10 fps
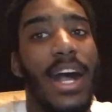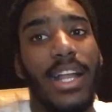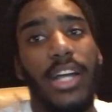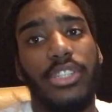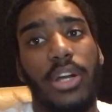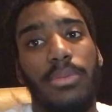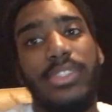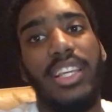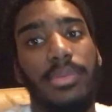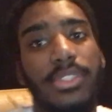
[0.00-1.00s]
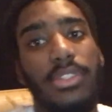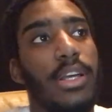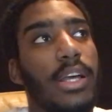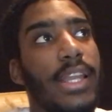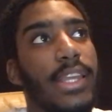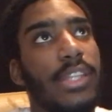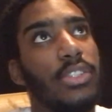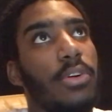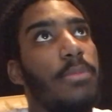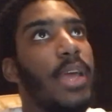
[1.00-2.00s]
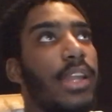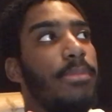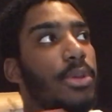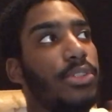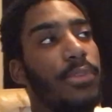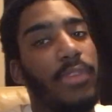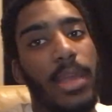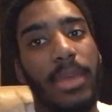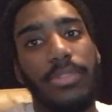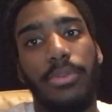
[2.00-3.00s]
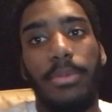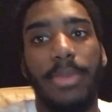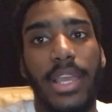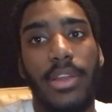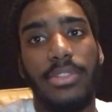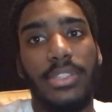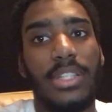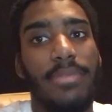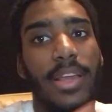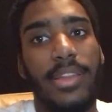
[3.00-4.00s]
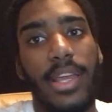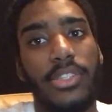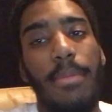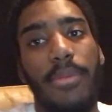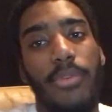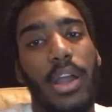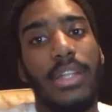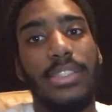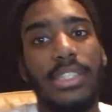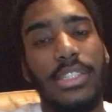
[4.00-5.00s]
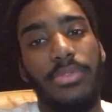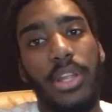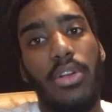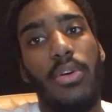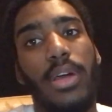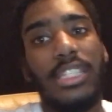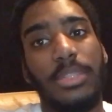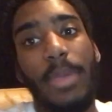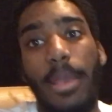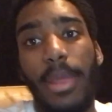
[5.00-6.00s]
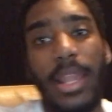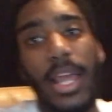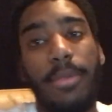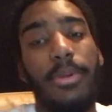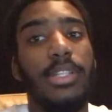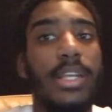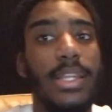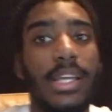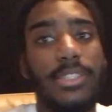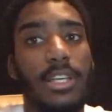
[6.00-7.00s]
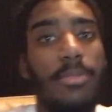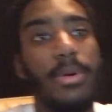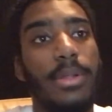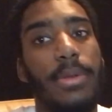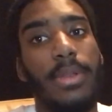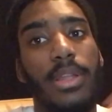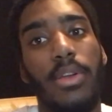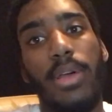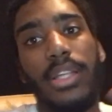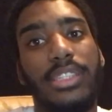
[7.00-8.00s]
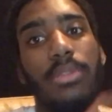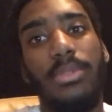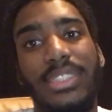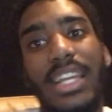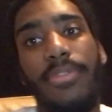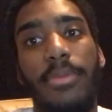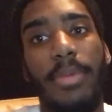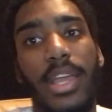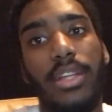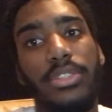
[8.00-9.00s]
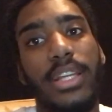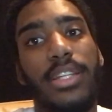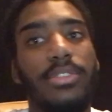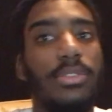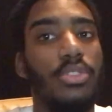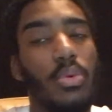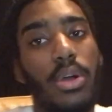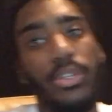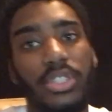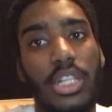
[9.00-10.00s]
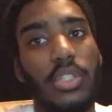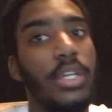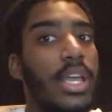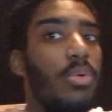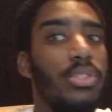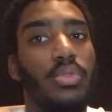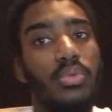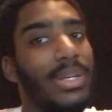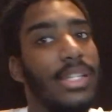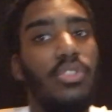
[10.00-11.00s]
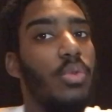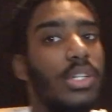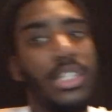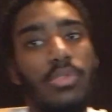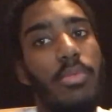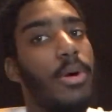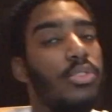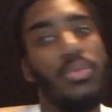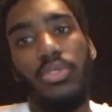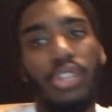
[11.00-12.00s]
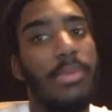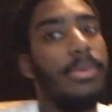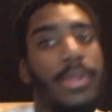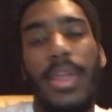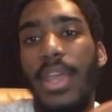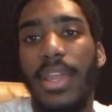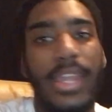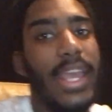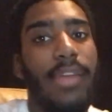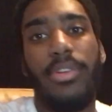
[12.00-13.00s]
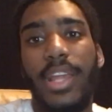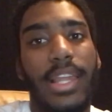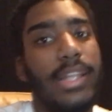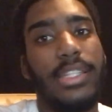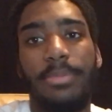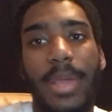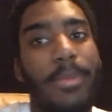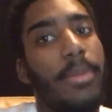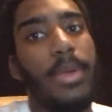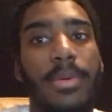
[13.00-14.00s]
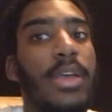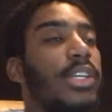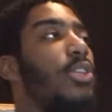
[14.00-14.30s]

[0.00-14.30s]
I got y'all with tips and ideas on how to build your fan base for beginners and stuff like that. So before I get to this video, go ahead and spam that like button, hit that sub button, go ahead and sub the CFN page, get it to 200 subs. As soon as we get 200 subs, we post and we drop it day after day, like this. Bam, bam, bam.